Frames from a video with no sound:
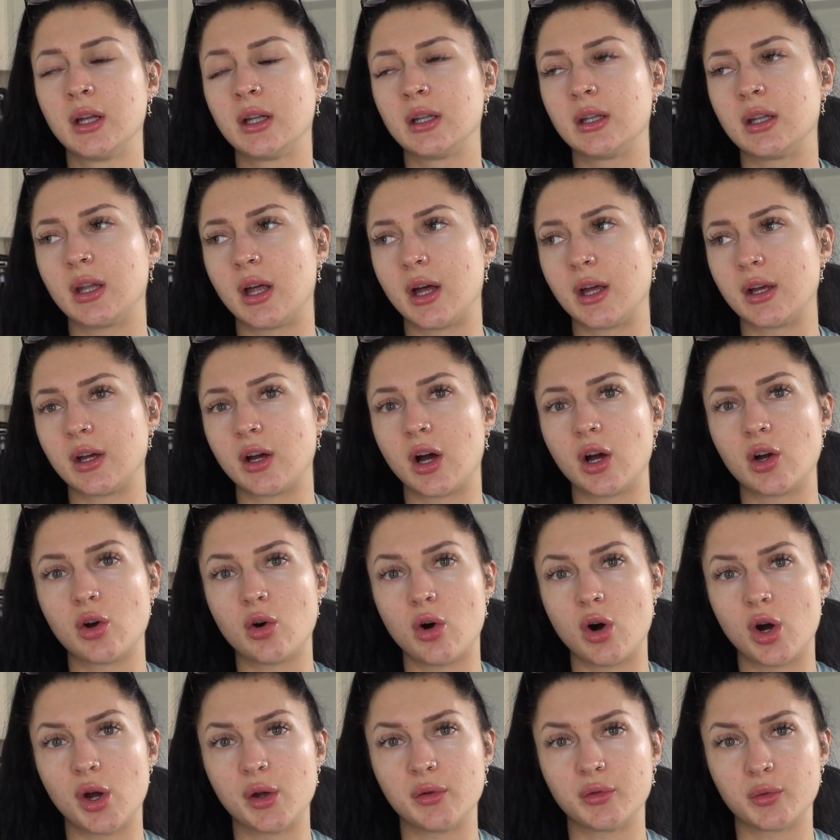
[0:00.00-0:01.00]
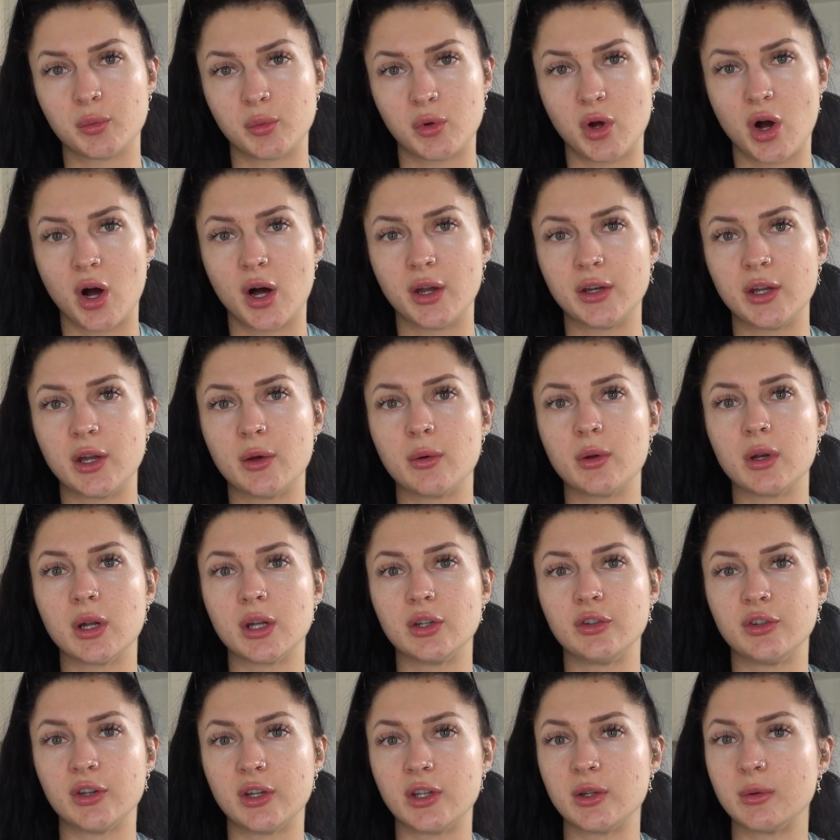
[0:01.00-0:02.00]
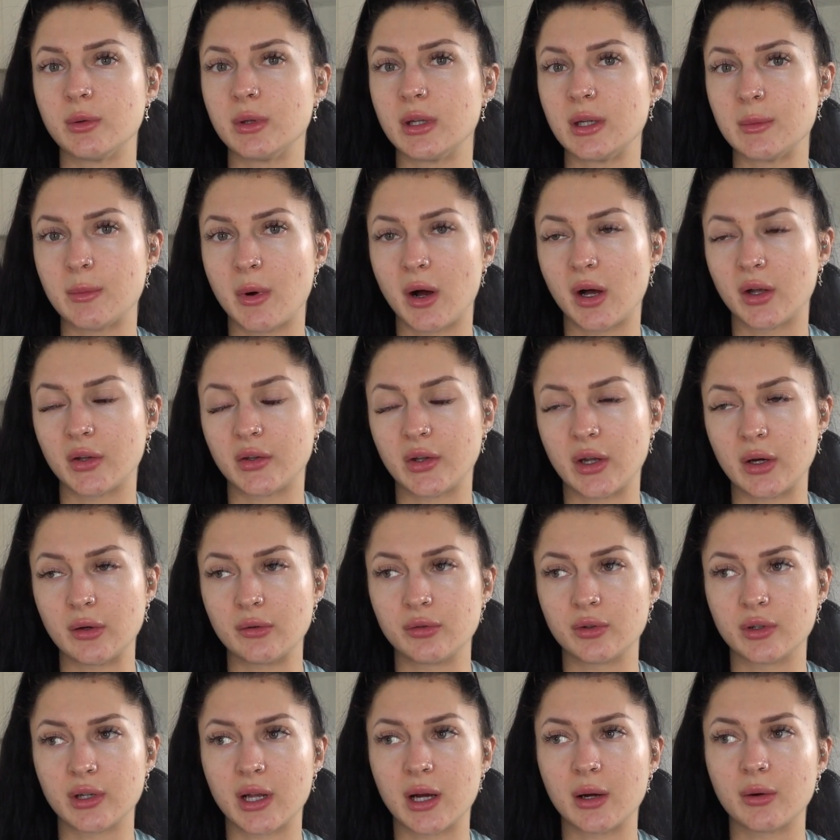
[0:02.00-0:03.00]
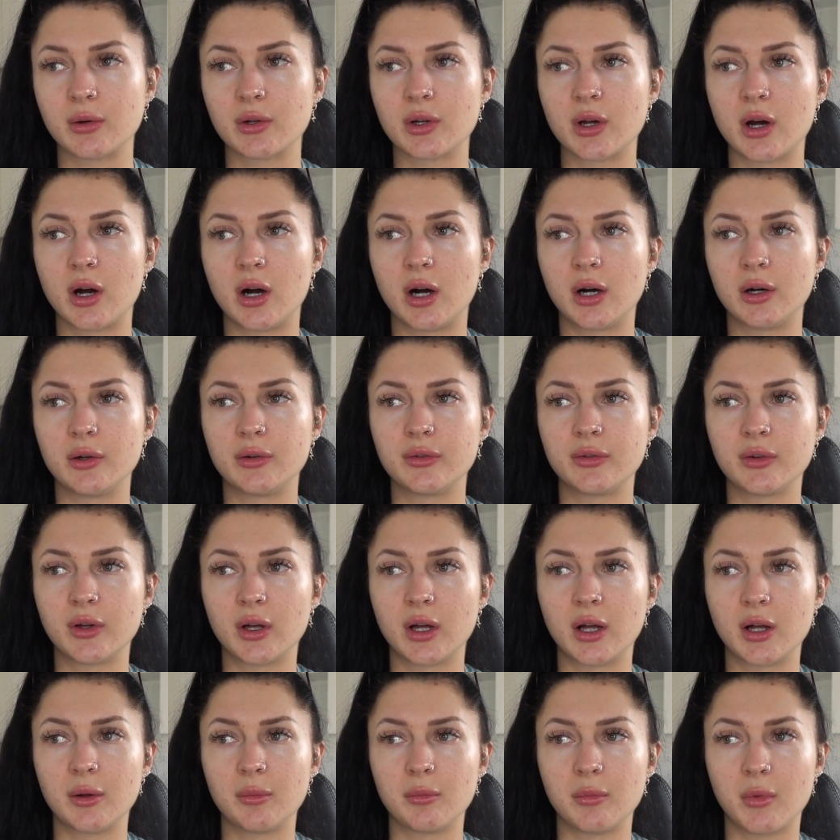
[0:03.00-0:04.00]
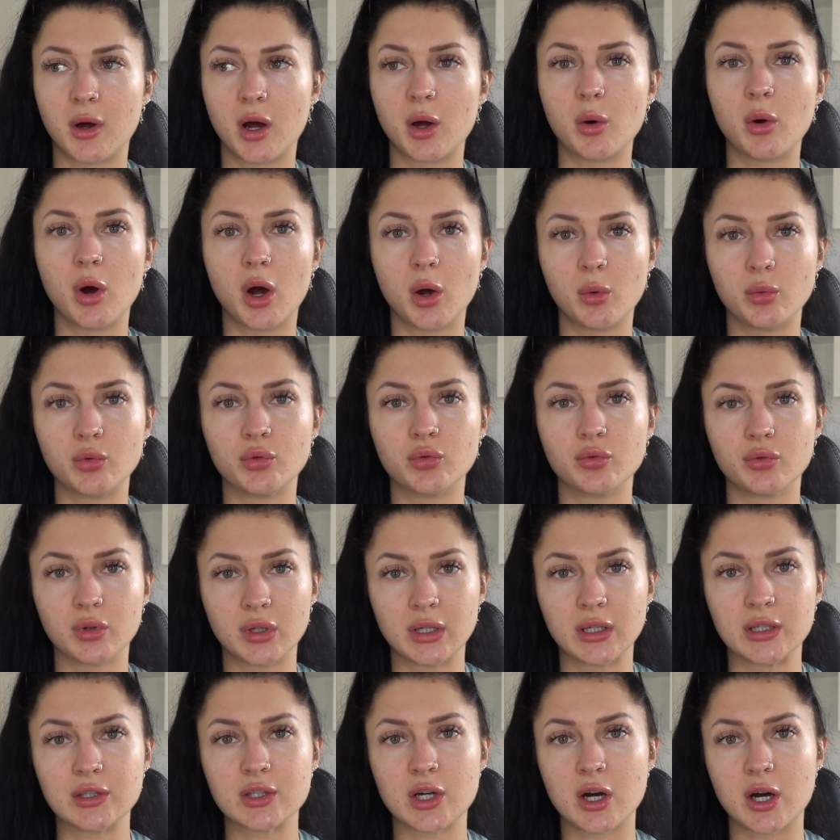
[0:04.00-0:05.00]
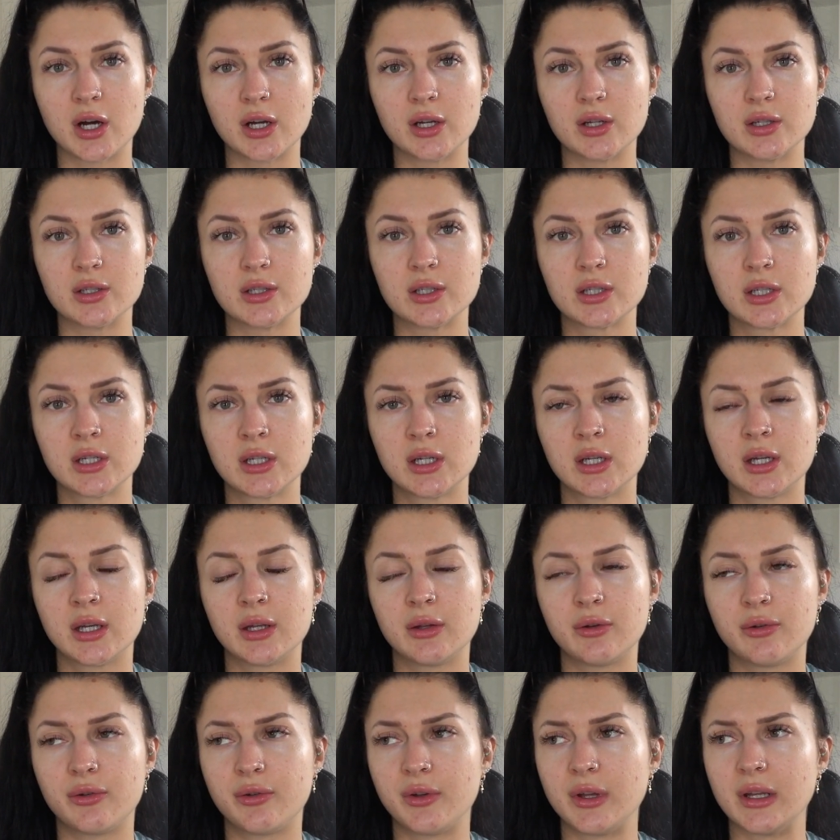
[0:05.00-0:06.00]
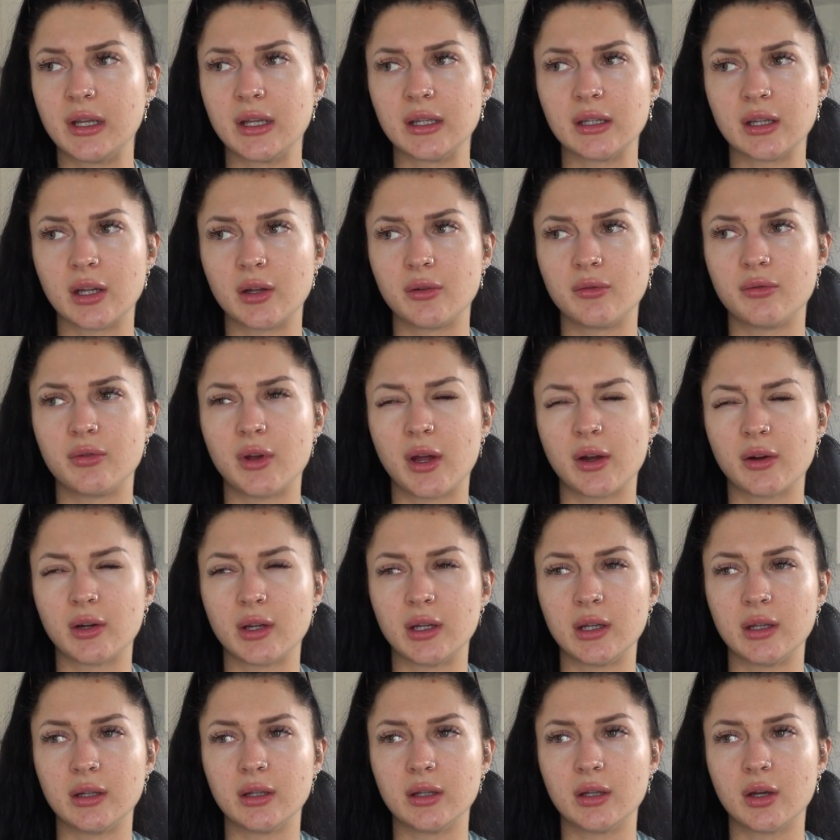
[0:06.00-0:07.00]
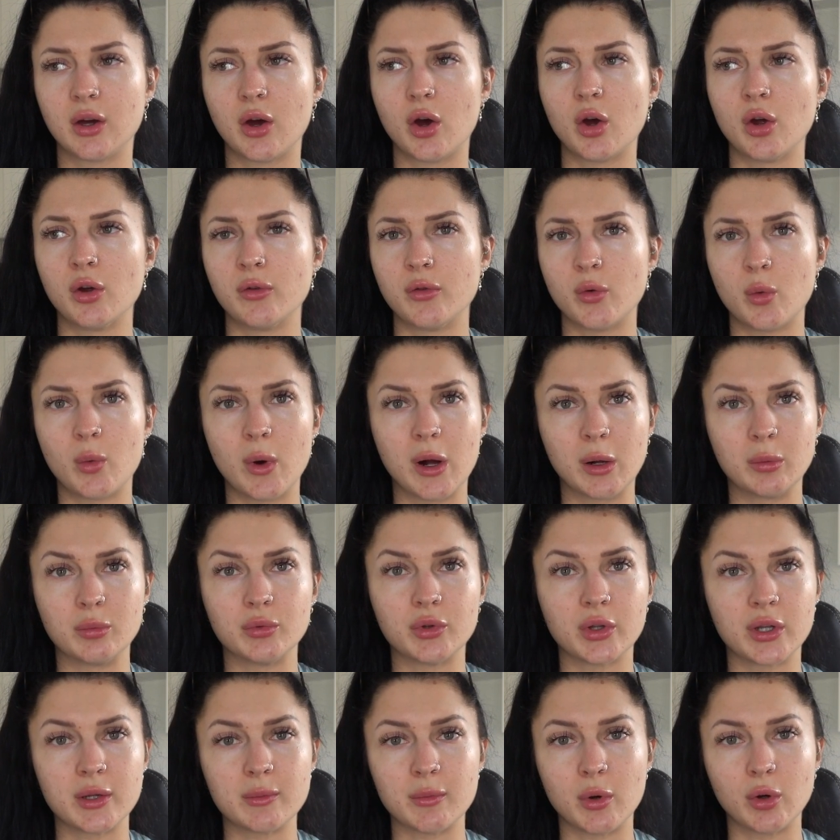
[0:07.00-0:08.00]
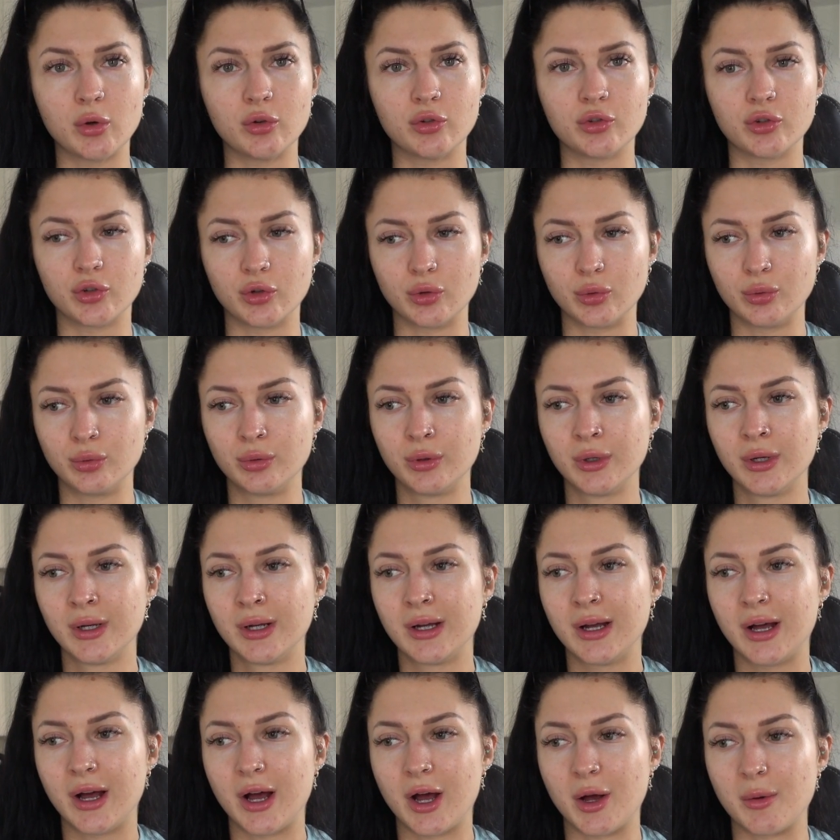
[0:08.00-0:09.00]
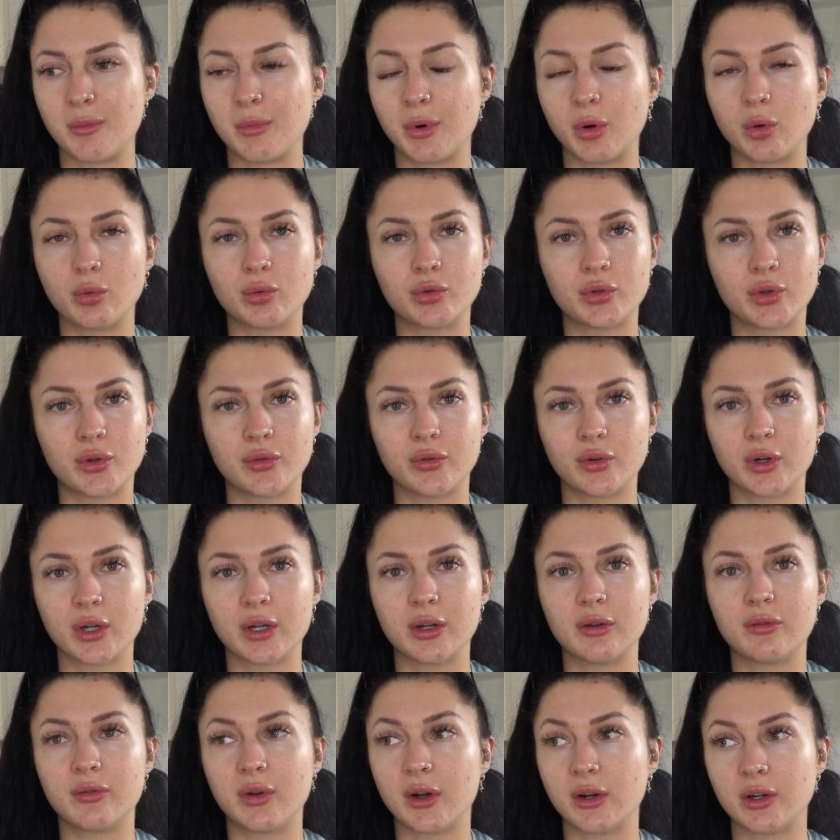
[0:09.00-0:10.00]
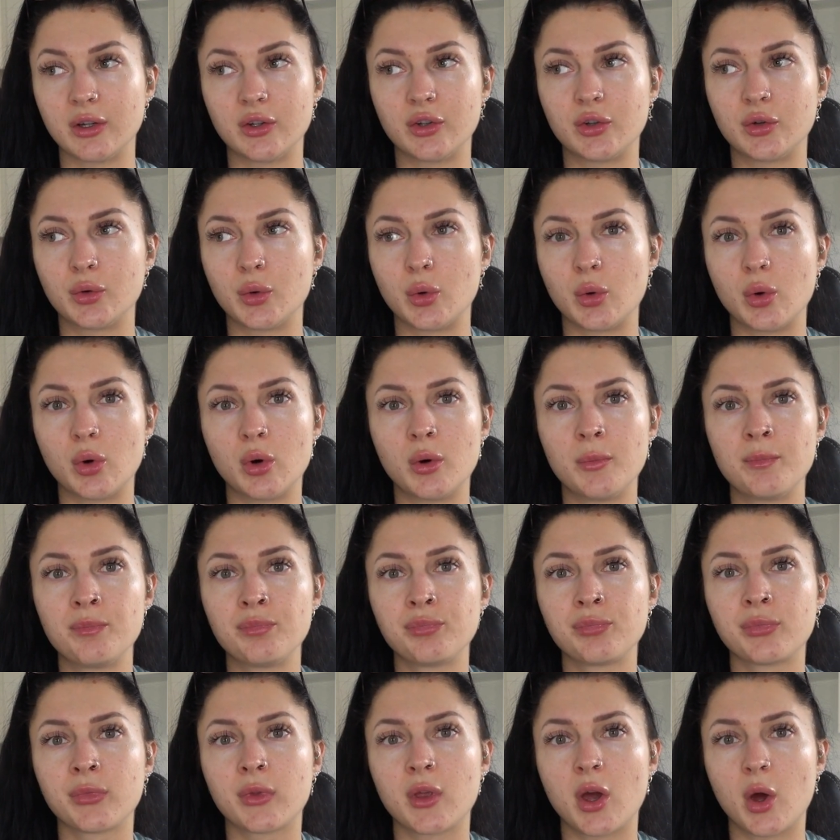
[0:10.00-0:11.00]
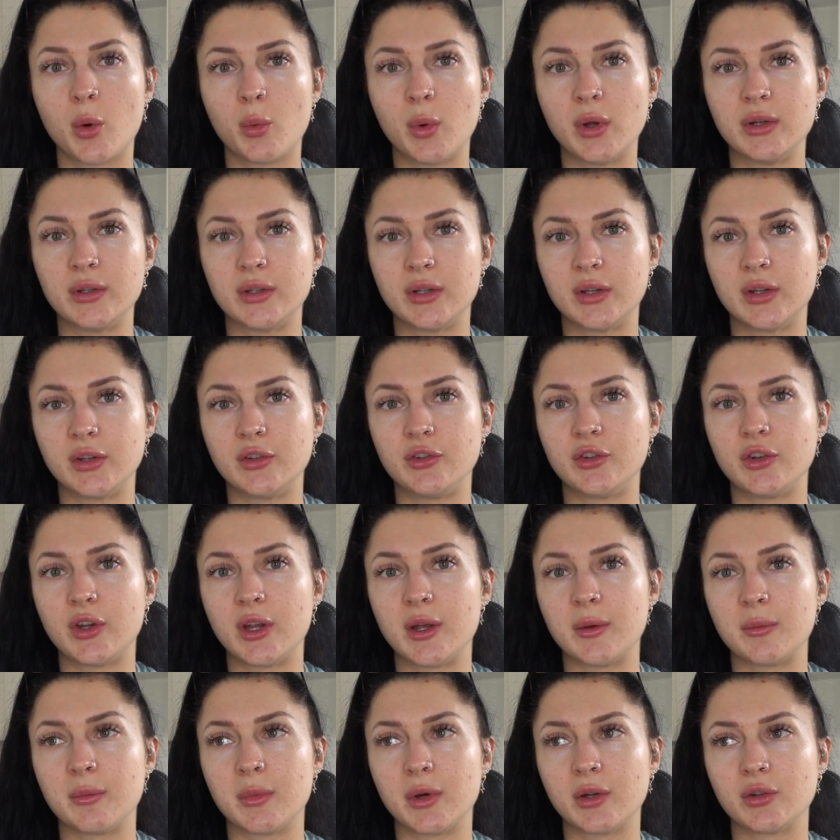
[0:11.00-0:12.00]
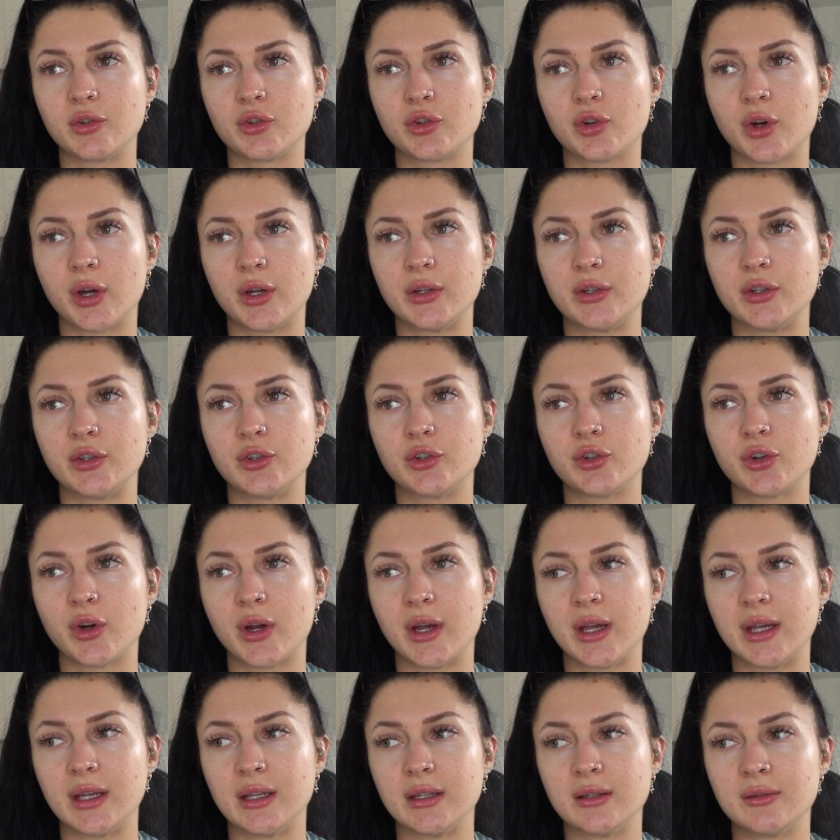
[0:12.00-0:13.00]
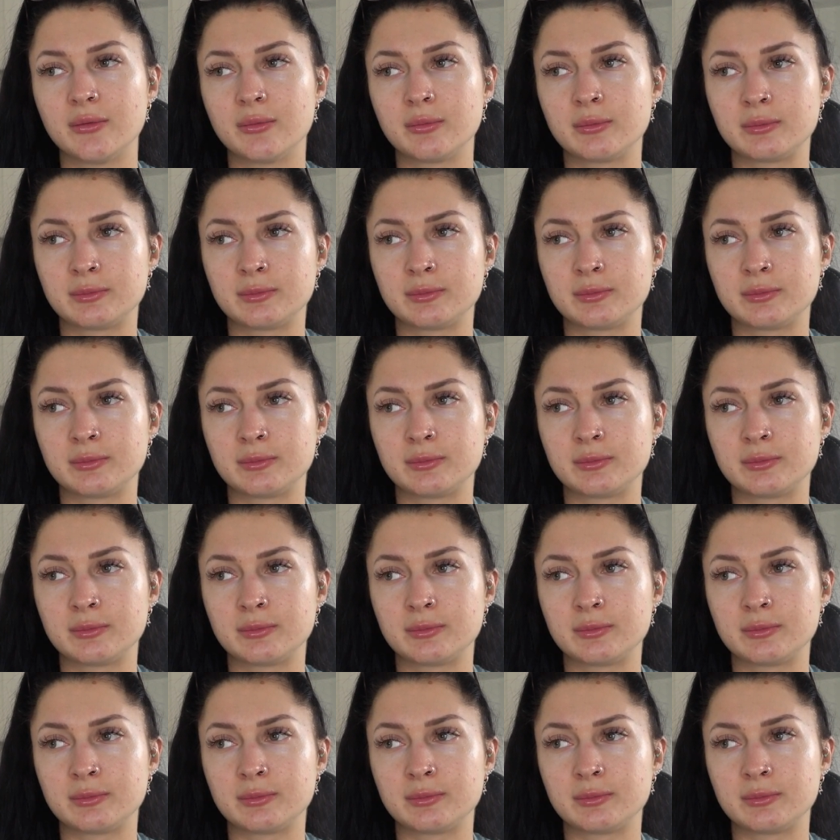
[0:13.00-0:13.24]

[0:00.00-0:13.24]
Like, I got home from cardio and I genuinely passed out for an hour and a half. I was really tired, feeling like very overwhelmed and emotional, but also very, very sore. I went to the gym and tried to train.